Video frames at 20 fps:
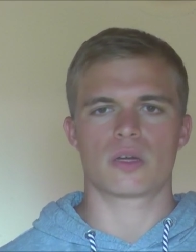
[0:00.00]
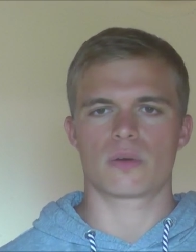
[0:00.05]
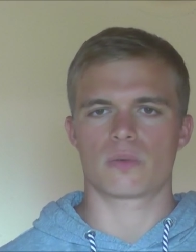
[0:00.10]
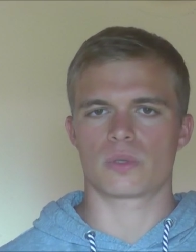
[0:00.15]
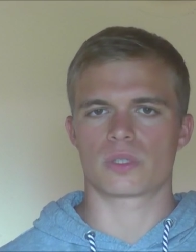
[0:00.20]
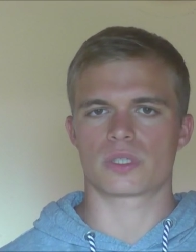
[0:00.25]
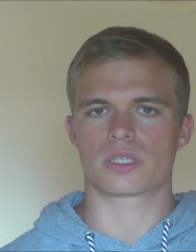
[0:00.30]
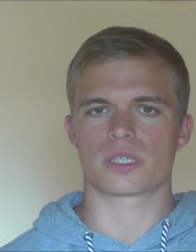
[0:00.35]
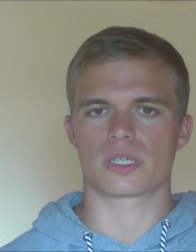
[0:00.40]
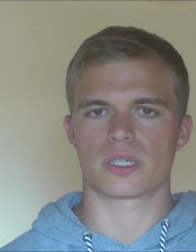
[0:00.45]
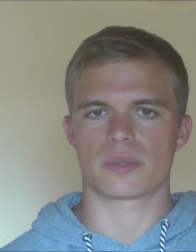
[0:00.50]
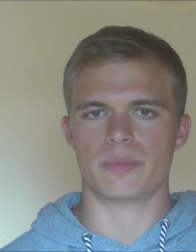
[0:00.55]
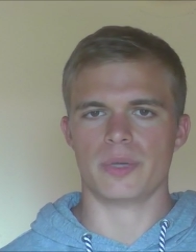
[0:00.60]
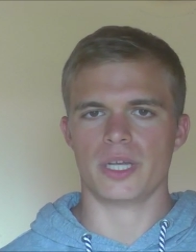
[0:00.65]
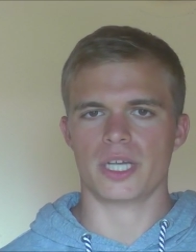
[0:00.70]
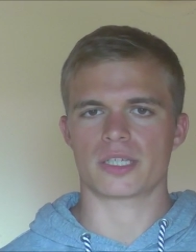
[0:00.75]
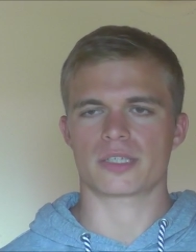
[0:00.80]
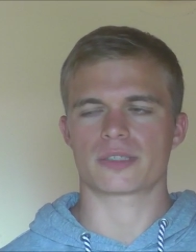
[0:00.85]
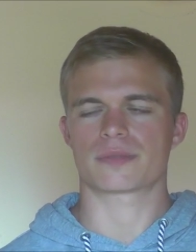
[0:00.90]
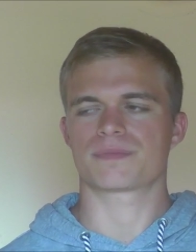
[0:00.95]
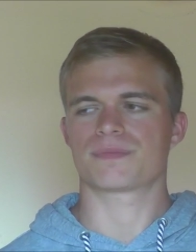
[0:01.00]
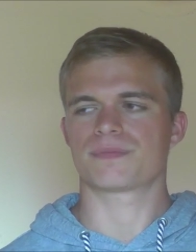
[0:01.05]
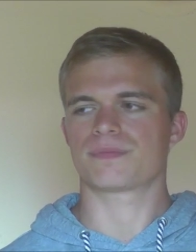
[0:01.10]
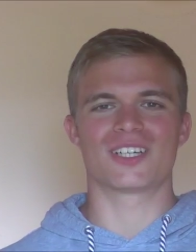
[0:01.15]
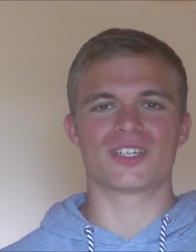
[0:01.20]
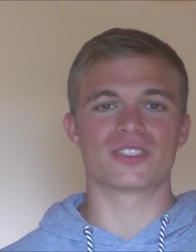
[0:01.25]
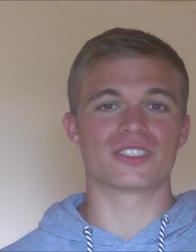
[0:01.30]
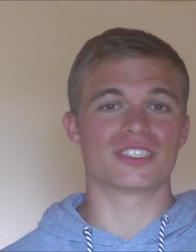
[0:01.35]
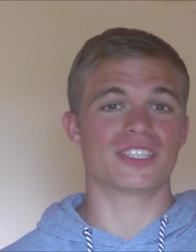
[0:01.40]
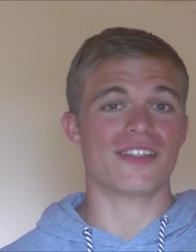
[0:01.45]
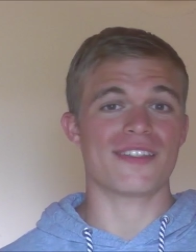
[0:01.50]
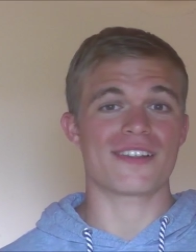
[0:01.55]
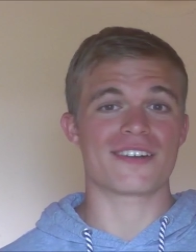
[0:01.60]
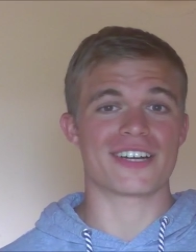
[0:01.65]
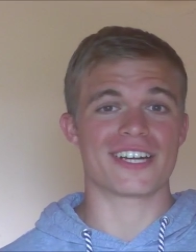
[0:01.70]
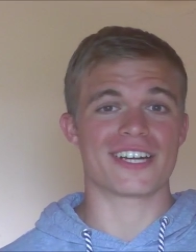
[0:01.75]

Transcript: once I got back. On the other